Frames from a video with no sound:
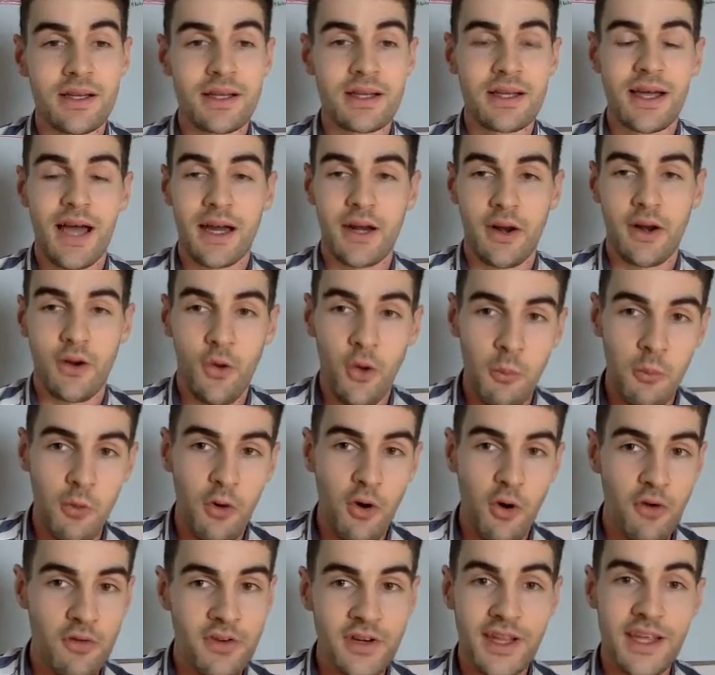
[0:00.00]
had a lot more of
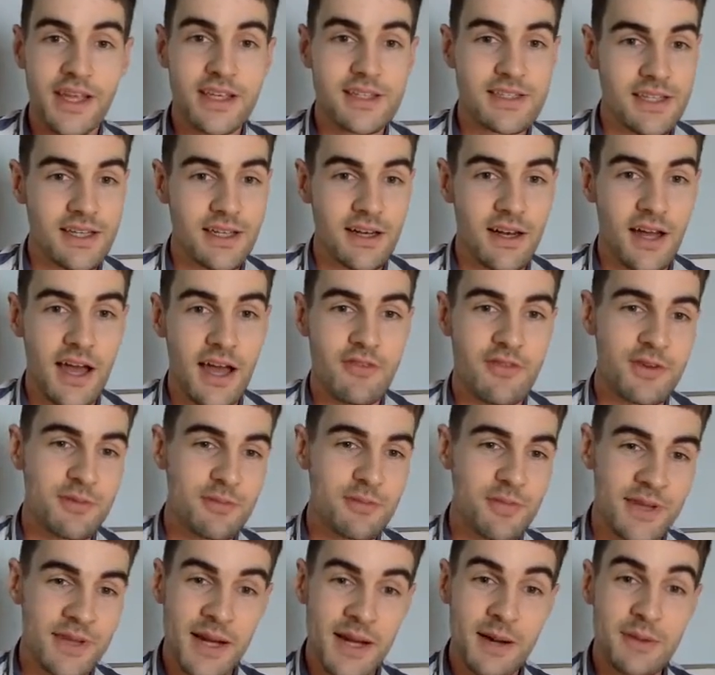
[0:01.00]
an easier life, and
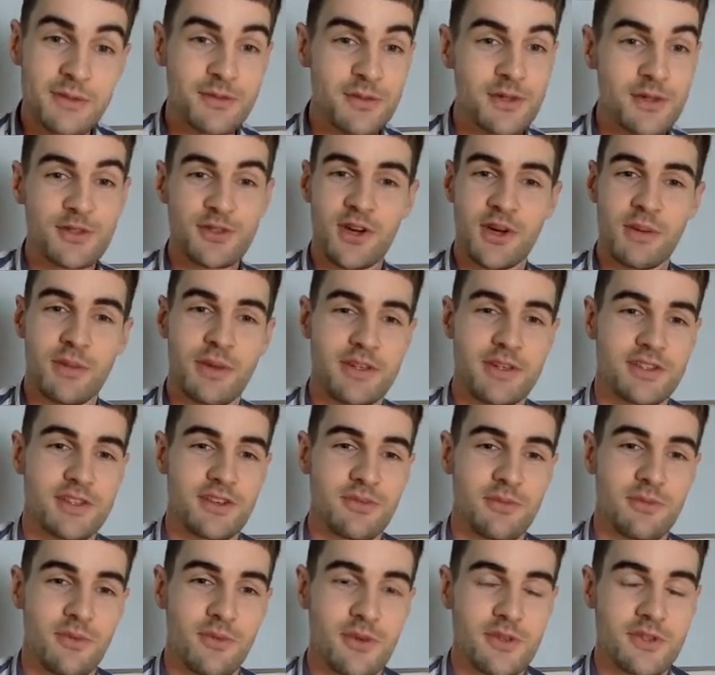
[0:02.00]
been able to enjoy myself
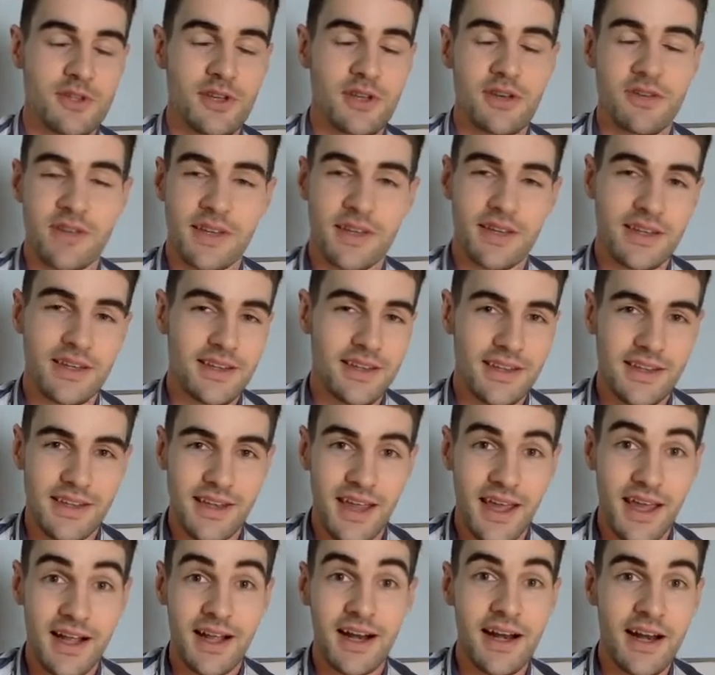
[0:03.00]
more. So I think get
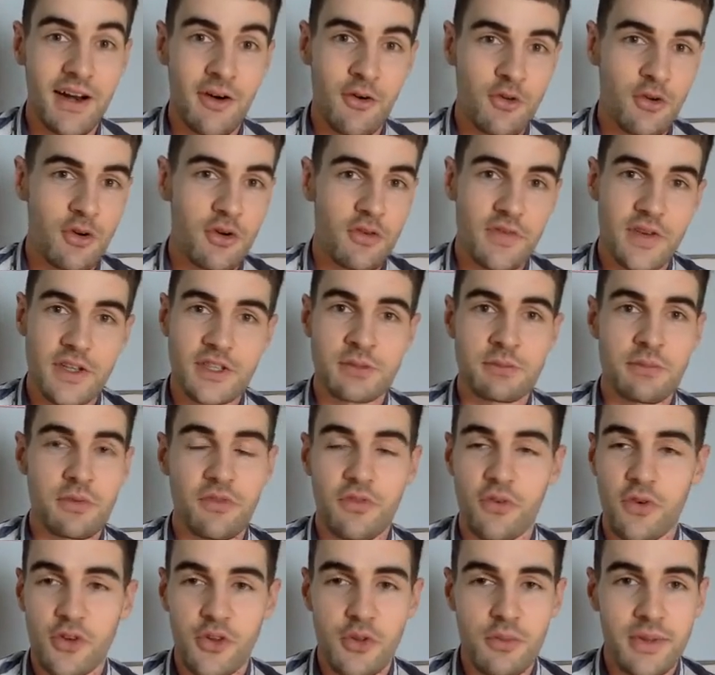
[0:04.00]
clear on your vision before
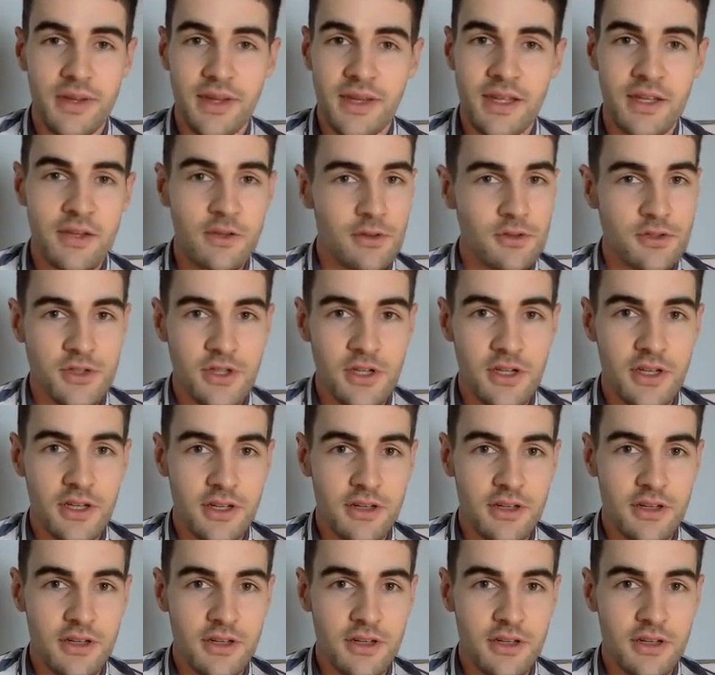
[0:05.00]
you begin your journey.